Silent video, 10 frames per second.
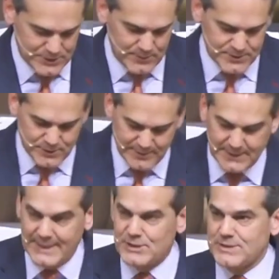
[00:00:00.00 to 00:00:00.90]
This was
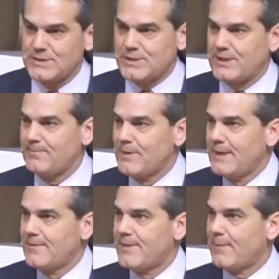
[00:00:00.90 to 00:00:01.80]
the
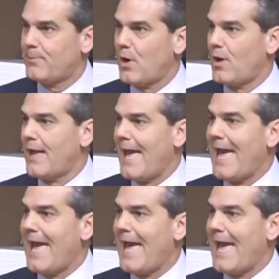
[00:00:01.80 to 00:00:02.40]
relationship that Paul